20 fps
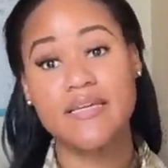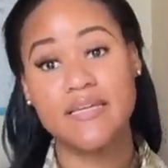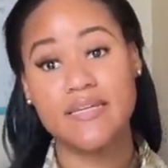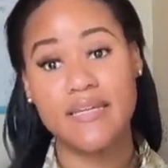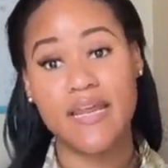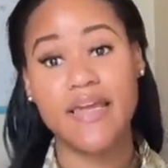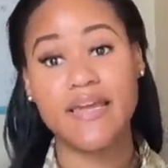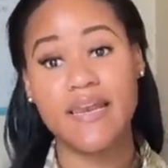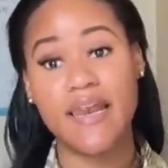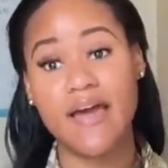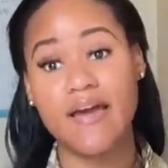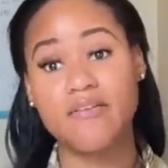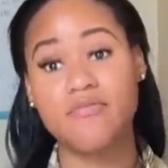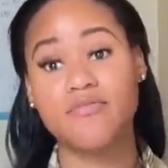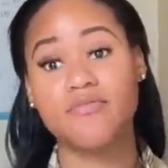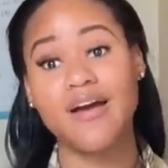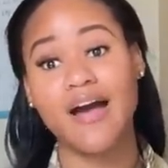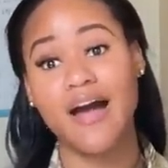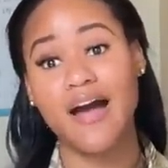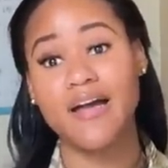nightlife,
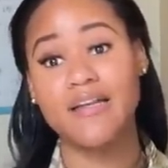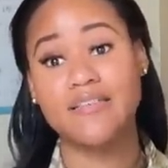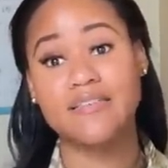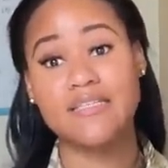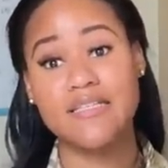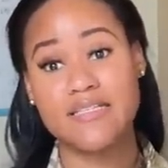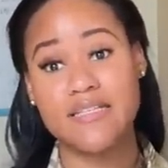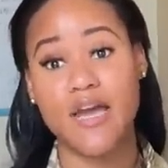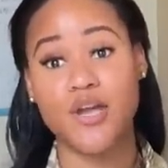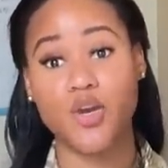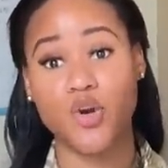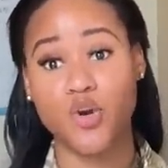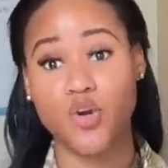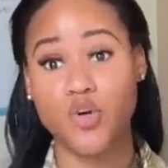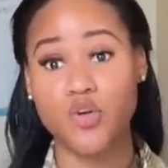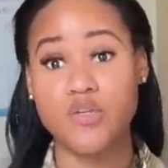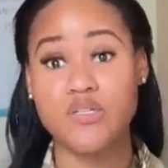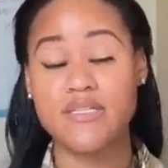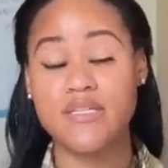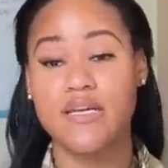and designer
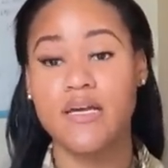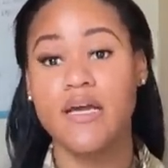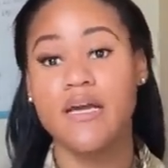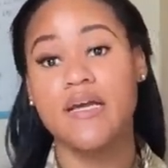goods.